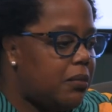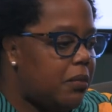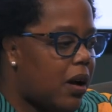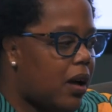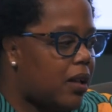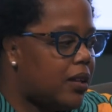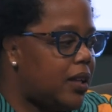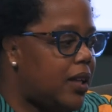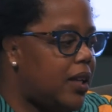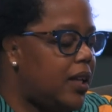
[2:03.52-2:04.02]
and
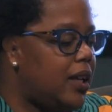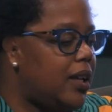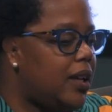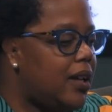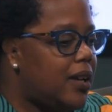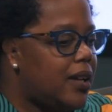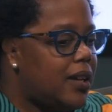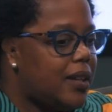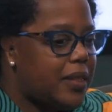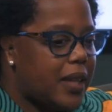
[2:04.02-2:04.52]
Mali,
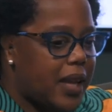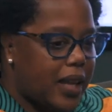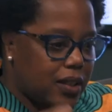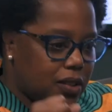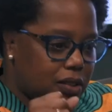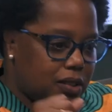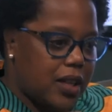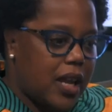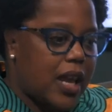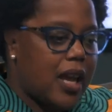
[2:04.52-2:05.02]

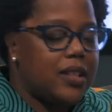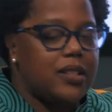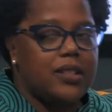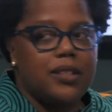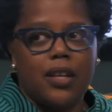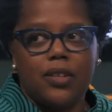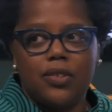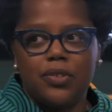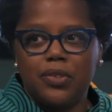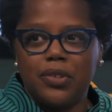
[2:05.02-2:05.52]
thanks to
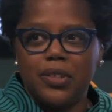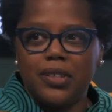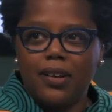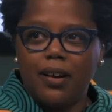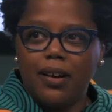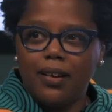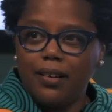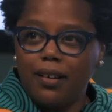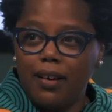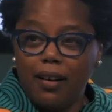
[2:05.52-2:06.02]

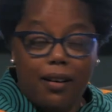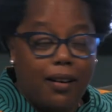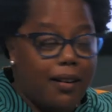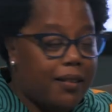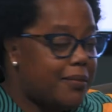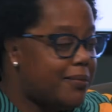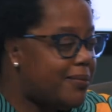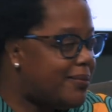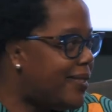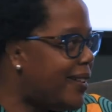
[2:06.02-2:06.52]

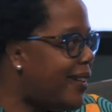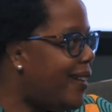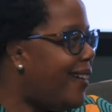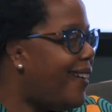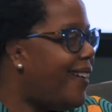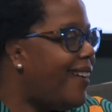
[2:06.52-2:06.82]
Ancestry.com.